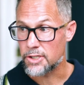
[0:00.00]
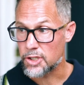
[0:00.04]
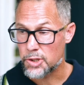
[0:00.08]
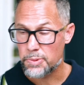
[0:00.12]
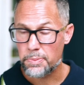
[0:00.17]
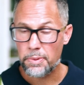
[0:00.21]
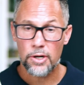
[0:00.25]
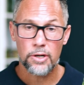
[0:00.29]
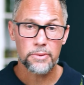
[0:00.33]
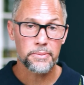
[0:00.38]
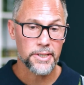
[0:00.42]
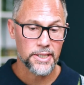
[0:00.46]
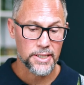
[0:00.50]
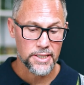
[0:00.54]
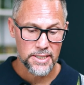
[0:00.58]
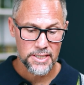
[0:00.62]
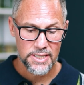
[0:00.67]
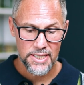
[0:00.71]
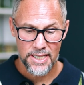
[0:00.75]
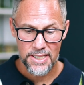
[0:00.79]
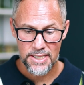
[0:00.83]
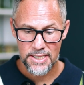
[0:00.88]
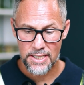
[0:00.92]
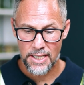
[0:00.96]
the sperm and the
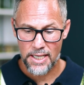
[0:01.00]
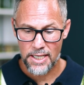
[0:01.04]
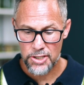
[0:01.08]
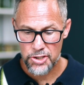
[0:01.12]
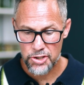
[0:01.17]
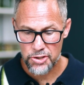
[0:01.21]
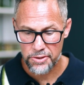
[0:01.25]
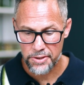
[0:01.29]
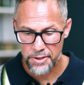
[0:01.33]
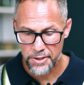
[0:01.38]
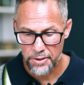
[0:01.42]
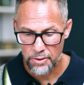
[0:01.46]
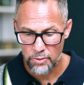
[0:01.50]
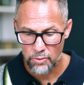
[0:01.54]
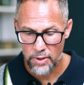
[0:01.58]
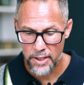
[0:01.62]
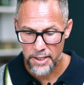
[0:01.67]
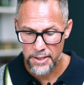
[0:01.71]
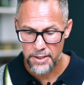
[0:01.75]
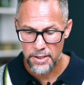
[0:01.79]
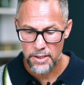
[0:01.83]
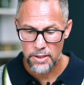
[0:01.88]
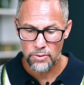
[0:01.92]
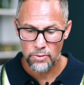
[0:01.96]
testosterone in the way
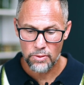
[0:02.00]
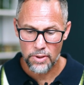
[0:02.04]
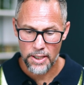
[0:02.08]
that you